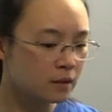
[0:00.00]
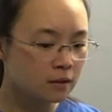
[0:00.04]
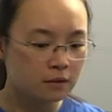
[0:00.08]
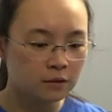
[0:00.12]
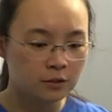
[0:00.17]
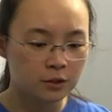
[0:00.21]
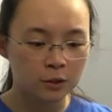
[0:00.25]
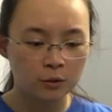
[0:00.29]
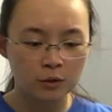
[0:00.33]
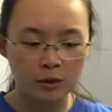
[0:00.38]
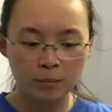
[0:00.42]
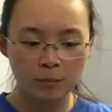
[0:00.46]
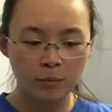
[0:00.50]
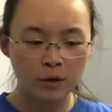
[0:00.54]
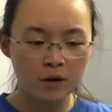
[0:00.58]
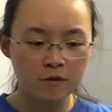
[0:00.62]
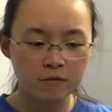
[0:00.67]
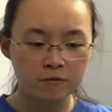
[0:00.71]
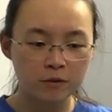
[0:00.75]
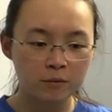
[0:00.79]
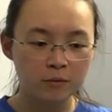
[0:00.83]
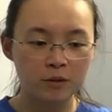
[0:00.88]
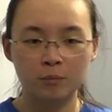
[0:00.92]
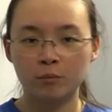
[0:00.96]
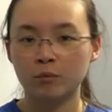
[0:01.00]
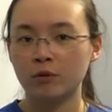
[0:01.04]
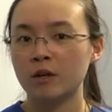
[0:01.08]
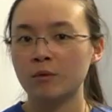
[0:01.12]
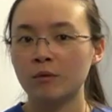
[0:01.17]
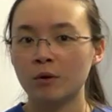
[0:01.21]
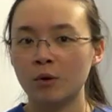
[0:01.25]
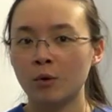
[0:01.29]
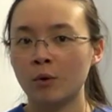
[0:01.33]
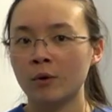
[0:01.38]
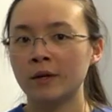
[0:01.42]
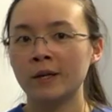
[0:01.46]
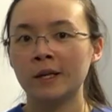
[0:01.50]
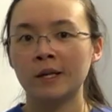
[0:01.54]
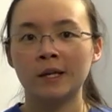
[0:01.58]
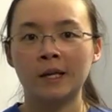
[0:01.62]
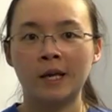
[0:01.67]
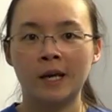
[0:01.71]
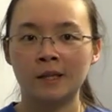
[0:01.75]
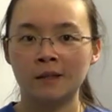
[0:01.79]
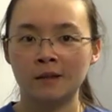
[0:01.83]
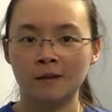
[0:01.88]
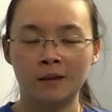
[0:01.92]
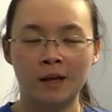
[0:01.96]
So apart from the pre-recorded
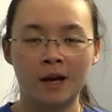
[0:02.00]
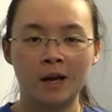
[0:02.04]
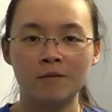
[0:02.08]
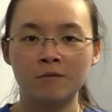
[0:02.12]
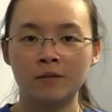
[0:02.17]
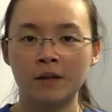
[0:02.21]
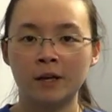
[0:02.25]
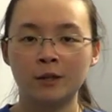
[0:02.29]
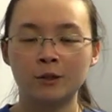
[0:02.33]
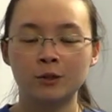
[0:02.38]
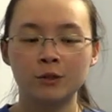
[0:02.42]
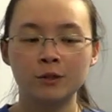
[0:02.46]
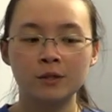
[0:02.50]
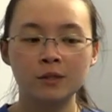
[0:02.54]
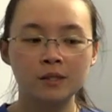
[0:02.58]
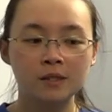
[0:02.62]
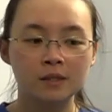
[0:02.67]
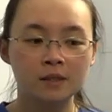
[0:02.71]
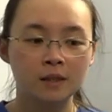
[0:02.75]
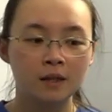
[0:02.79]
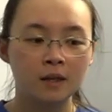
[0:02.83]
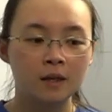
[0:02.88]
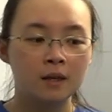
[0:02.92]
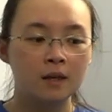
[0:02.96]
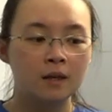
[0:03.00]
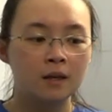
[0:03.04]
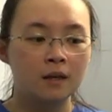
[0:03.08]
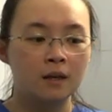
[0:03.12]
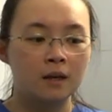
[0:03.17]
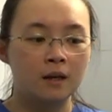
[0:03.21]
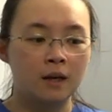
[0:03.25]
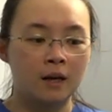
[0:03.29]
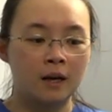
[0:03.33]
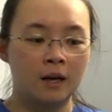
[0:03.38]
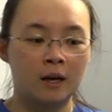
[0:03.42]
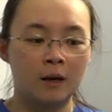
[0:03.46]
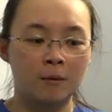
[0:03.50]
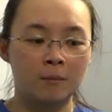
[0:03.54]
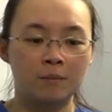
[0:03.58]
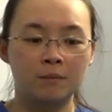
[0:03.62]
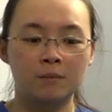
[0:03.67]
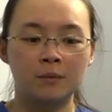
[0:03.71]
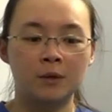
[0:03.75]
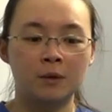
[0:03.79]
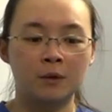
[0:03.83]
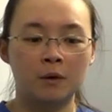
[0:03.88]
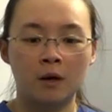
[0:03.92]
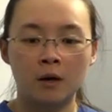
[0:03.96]
and the live lectures,
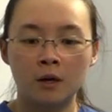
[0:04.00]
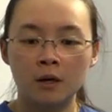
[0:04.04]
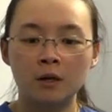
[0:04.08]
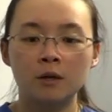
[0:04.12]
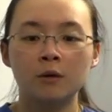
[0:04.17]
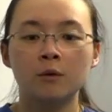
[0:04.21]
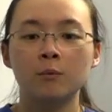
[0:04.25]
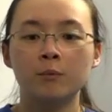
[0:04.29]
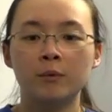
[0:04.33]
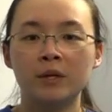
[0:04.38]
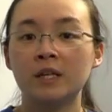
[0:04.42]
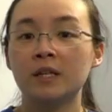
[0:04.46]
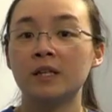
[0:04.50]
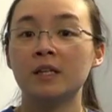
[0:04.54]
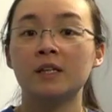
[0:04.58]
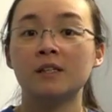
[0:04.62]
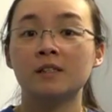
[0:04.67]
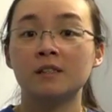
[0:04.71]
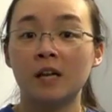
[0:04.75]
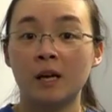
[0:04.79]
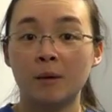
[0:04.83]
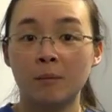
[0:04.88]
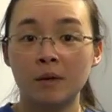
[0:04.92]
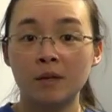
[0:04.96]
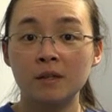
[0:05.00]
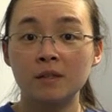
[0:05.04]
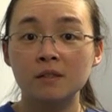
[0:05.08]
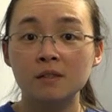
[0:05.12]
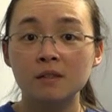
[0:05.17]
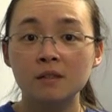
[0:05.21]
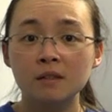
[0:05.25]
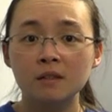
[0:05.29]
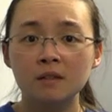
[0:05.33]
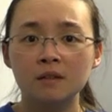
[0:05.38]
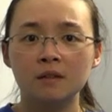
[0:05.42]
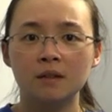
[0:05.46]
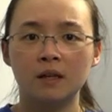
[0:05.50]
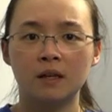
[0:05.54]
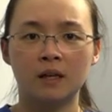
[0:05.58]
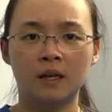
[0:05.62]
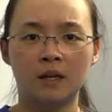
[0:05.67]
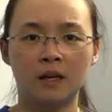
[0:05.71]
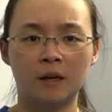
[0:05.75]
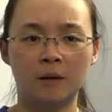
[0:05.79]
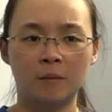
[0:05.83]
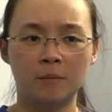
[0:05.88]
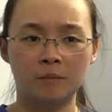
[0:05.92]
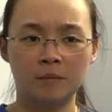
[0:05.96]
there are weekly assignments
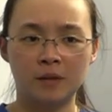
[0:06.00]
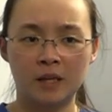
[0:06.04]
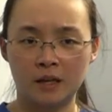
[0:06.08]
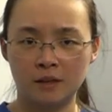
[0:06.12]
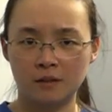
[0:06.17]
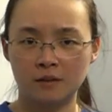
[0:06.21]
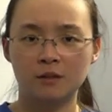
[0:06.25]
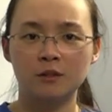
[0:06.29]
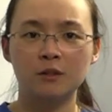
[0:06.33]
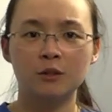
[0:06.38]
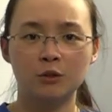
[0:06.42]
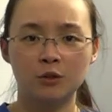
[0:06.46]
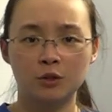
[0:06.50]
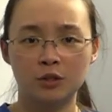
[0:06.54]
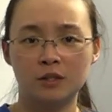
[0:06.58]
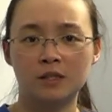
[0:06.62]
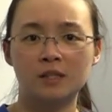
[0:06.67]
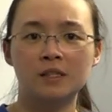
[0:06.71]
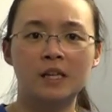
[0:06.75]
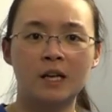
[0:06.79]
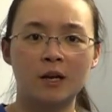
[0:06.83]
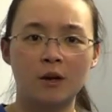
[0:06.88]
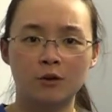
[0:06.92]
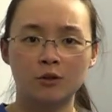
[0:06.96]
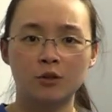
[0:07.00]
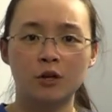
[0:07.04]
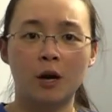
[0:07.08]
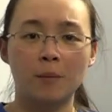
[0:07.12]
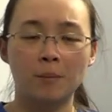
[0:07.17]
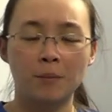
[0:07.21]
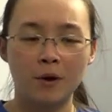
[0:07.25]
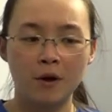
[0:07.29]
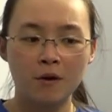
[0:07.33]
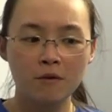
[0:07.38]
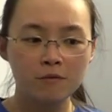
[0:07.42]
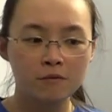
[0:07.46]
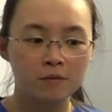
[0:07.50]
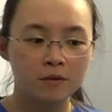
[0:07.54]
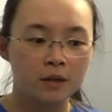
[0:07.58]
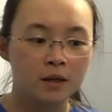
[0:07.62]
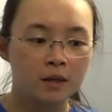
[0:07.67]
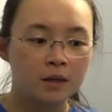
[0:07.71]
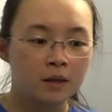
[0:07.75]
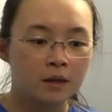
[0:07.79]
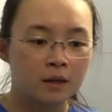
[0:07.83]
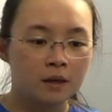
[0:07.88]
that you should stay on top of.